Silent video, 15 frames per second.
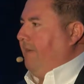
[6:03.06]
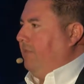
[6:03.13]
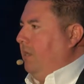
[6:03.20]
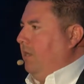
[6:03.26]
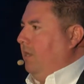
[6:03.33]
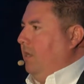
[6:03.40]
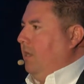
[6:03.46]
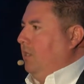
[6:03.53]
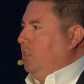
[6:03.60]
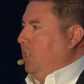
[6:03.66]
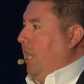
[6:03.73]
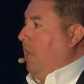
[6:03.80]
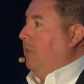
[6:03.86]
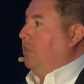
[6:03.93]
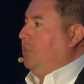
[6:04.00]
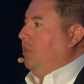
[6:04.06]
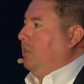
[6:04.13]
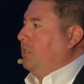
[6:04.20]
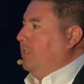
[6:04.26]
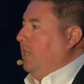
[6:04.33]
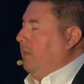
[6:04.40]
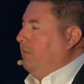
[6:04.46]
to challenge
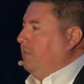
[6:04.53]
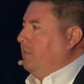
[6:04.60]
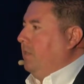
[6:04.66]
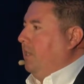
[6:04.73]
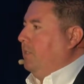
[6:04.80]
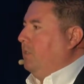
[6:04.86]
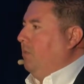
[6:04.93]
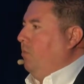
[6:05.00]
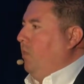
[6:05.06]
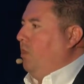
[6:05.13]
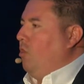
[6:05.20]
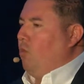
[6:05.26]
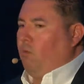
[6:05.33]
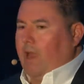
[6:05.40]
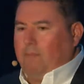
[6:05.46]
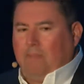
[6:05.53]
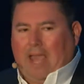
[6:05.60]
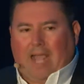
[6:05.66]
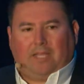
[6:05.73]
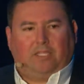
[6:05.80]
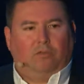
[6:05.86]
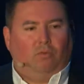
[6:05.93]
ourselves. And so we go right
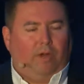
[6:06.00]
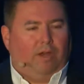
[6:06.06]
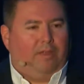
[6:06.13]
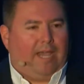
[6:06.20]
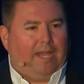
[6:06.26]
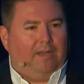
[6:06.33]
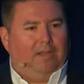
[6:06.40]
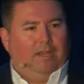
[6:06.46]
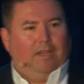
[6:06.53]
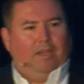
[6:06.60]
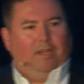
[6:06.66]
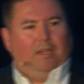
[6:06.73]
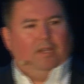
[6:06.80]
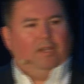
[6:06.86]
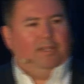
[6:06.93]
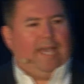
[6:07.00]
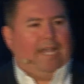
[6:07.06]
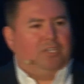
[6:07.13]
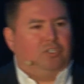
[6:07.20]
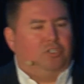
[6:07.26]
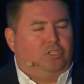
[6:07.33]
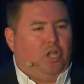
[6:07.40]
back to where that
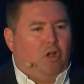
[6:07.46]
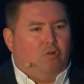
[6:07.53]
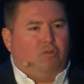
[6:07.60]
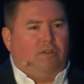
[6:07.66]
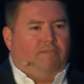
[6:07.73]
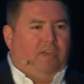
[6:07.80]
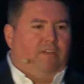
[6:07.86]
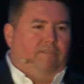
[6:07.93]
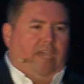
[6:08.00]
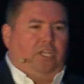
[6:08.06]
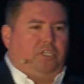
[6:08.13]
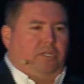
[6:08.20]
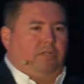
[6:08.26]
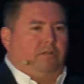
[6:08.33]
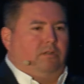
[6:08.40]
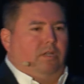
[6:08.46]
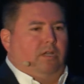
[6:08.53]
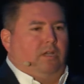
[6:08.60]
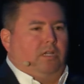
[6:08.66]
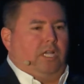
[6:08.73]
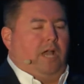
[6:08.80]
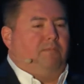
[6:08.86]
zone of innovation
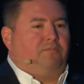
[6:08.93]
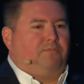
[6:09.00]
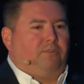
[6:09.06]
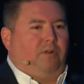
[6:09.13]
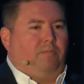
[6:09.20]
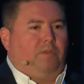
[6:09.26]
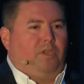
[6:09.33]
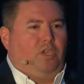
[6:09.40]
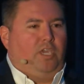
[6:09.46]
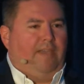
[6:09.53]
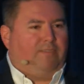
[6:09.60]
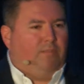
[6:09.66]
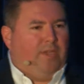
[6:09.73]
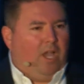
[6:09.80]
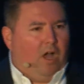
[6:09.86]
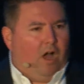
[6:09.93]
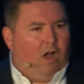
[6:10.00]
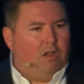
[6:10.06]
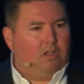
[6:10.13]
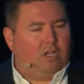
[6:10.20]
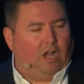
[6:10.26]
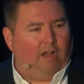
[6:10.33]
comes from. You have to be
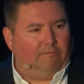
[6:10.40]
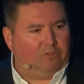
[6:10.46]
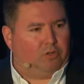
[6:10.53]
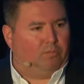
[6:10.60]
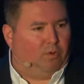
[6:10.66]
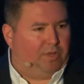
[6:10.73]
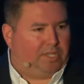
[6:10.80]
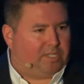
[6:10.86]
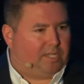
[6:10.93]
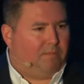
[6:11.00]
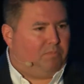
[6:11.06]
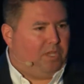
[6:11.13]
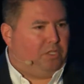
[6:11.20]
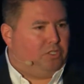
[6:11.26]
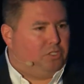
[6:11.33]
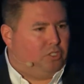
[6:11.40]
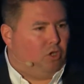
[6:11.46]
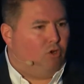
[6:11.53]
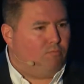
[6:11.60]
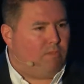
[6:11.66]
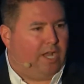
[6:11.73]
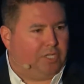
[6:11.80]
uncomfortable with something so
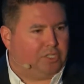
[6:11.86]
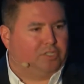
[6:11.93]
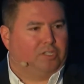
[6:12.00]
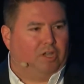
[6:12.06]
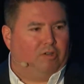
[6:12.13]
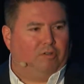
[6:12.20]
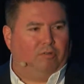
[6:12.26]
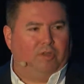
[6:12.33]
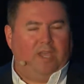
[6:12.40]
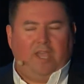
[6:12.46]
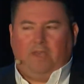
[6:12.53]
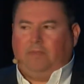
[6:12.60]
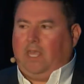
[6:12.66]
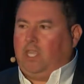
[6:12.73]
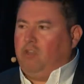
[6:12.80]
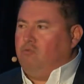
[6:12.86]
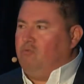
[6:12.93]
much so that you